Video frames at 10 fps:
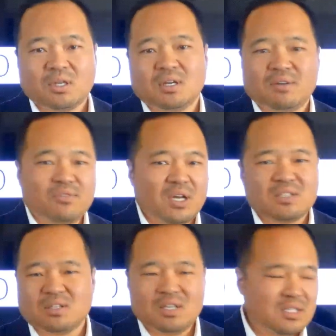I forgot,
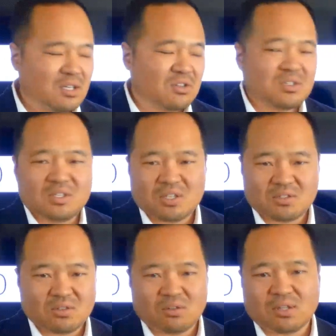it's in our
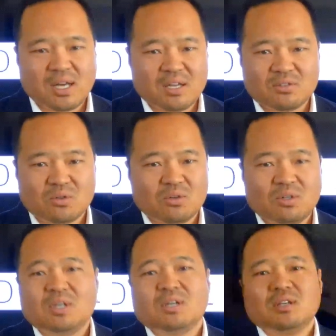statistical class, or
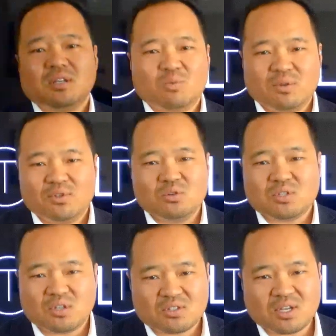we've used
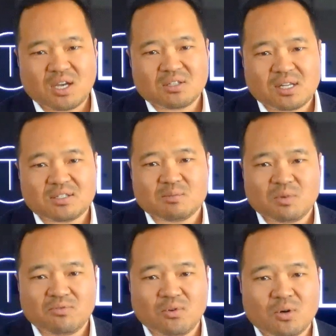in our science classes
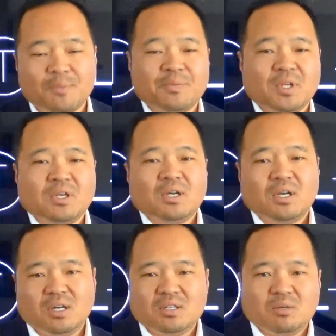before.
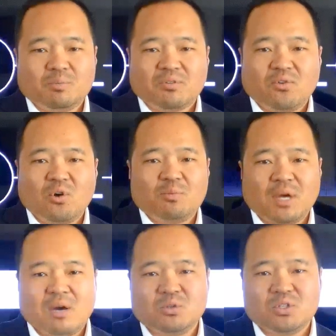They'll perform,
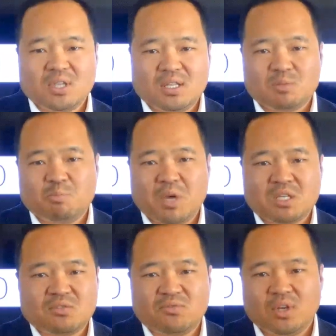this
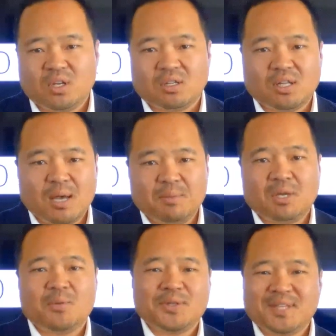best fit alignment,
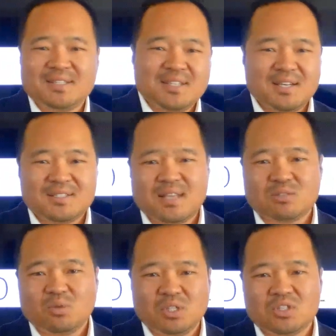and what that does, that's
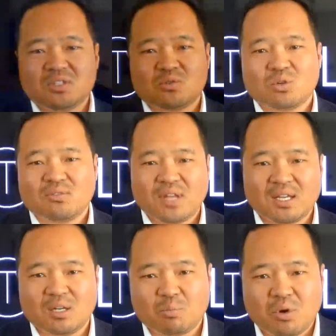really just sort of like
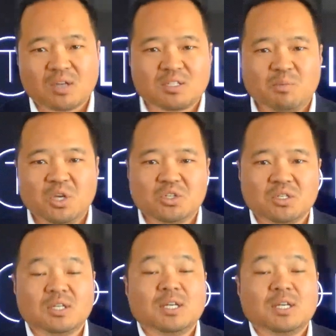an approximation.